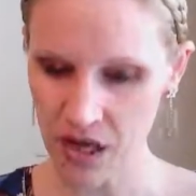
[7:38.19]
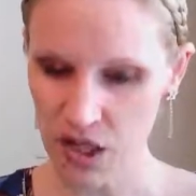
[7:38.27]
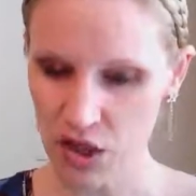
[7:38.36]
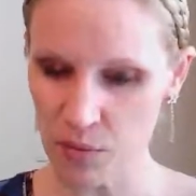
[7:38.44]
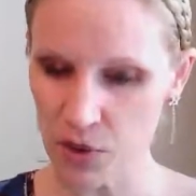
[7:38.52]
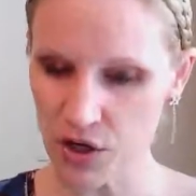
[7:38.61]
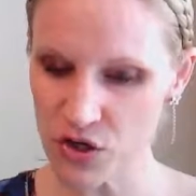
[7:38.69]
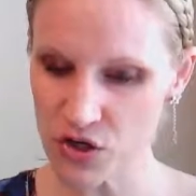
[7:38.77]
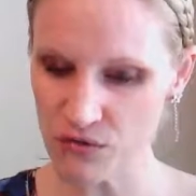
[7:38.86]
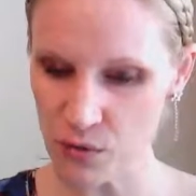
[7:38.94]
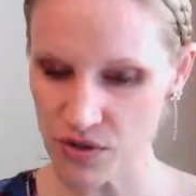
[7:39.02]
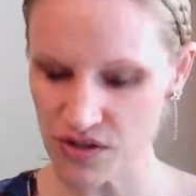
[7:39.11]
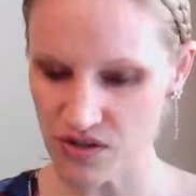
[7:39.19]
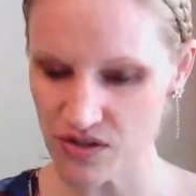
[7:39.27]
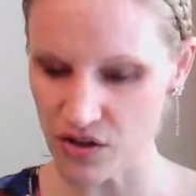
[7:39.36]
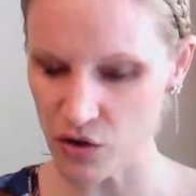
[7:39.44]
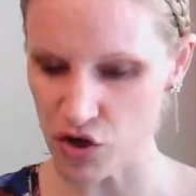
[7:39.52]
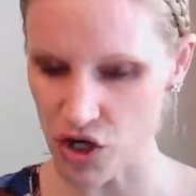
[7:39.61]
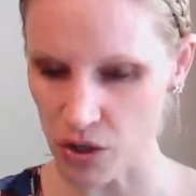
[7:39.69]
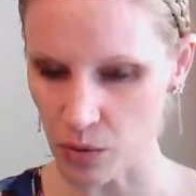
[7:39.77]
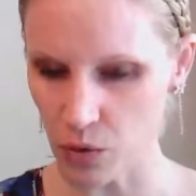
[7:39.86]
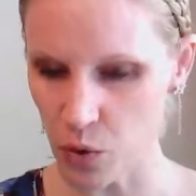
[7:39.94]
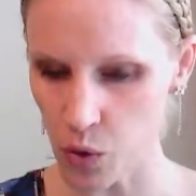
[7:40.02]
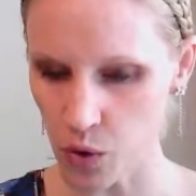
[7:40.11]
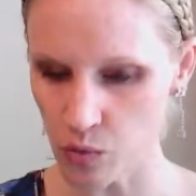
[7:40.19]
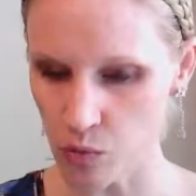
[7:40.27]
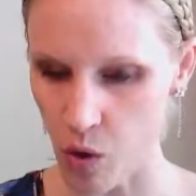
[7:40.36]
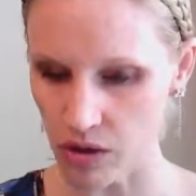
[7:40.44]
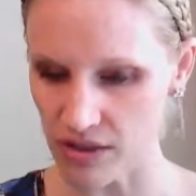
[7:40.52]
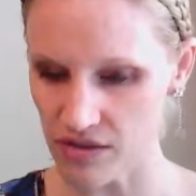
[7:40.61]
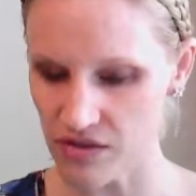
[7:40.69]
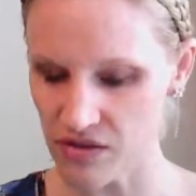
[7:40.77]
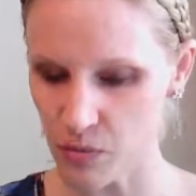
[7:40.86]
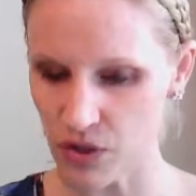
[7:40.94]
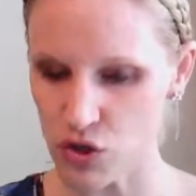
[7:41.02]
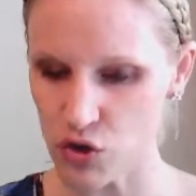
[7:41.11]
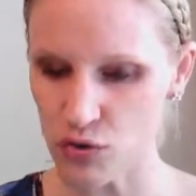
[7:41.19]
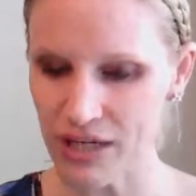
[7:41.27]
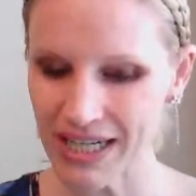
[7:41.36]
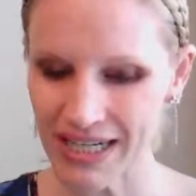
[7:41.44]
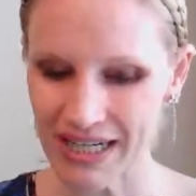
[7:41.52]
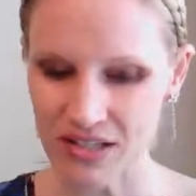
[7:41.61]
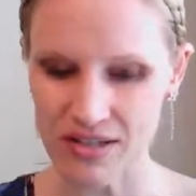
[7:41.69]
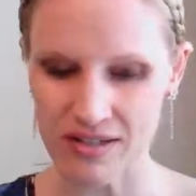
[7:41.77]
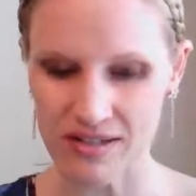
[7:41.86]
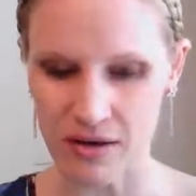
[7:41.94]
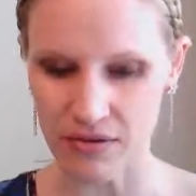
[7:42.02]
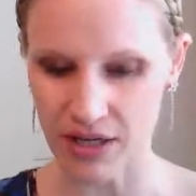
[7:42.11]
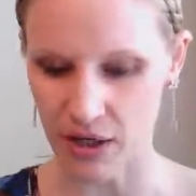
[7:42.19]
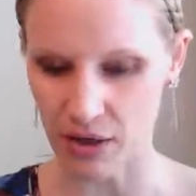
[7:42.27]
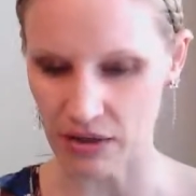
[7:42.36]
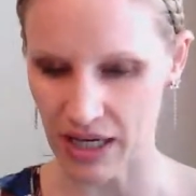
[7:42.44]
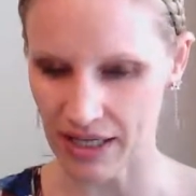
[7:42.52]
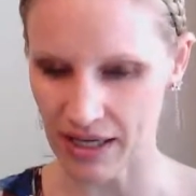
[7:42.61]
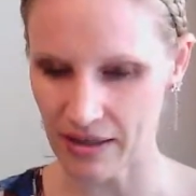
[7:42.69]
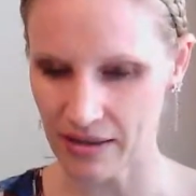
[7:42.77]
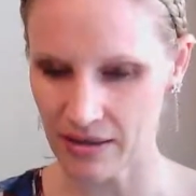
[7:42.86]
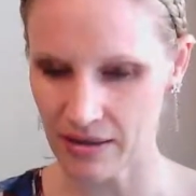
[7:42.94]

The British forces under General Cornwallis retreated into South Carolina